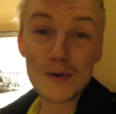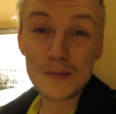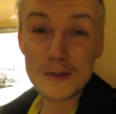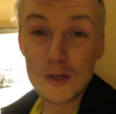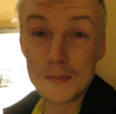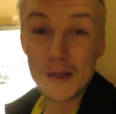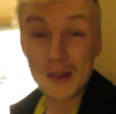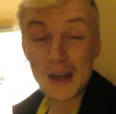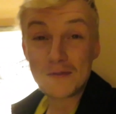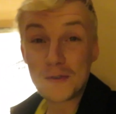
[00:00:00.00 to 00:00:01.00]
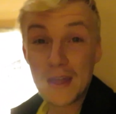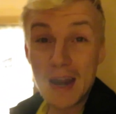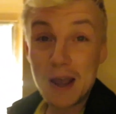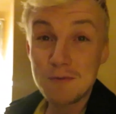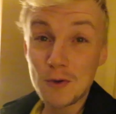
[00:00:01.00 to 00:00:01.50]
It won't be too bad. Then after
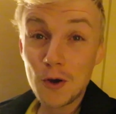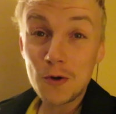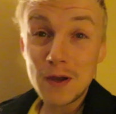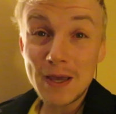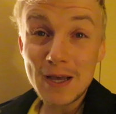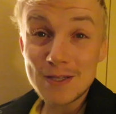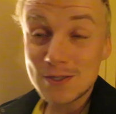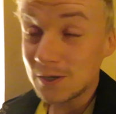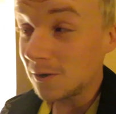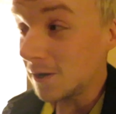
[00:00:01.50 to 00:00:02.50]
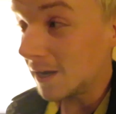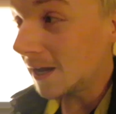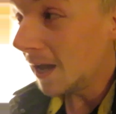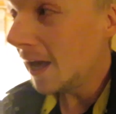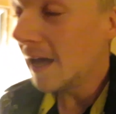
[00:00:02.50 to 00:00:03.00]
that, I have to hurry and scurry